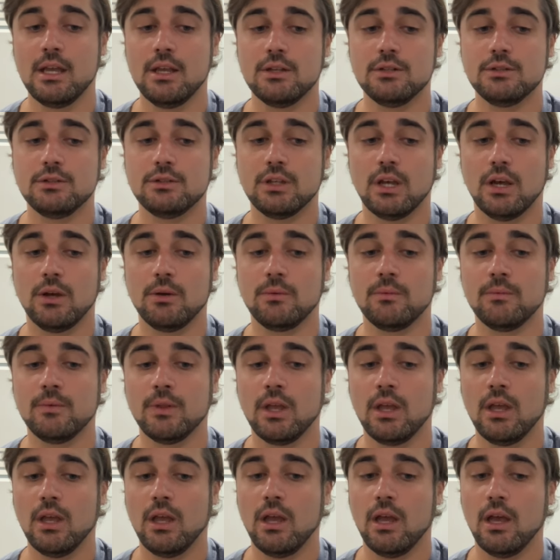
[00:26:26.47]
So
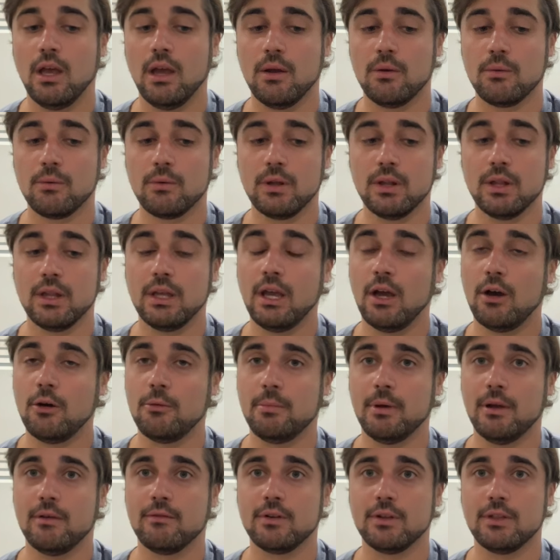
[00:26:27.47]
really
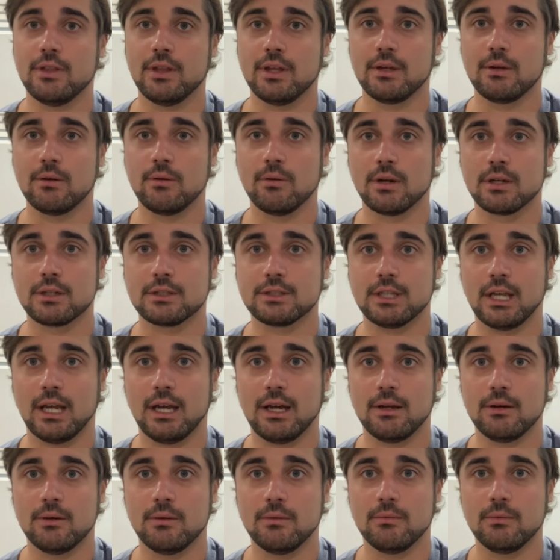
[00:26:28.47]
hope everything works
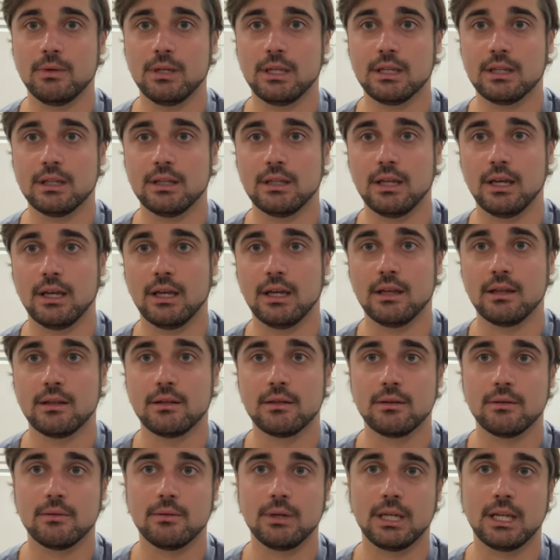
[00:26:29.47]
out and we can
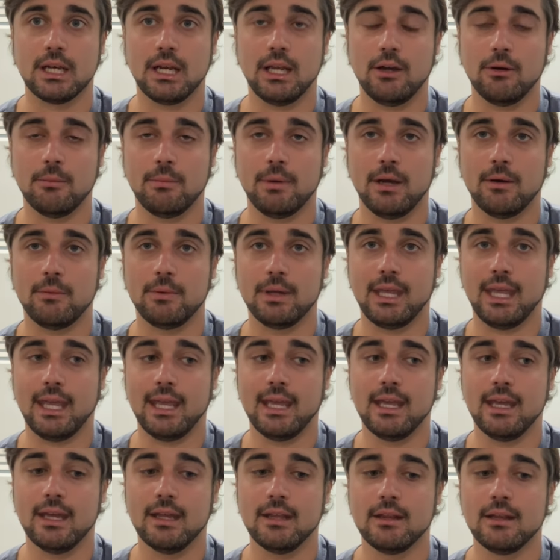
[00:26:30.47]
help how we
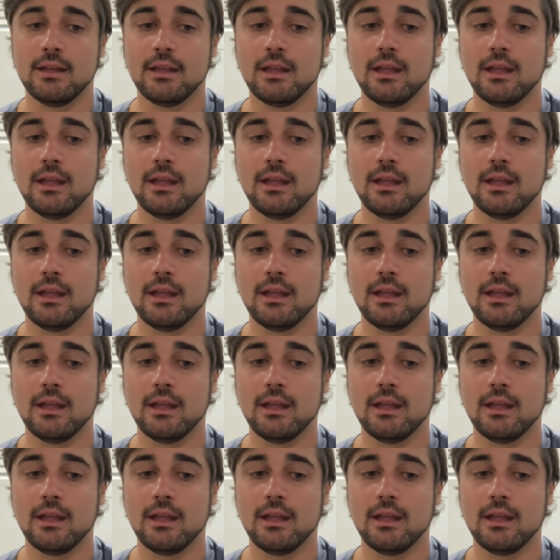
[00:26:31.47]
can.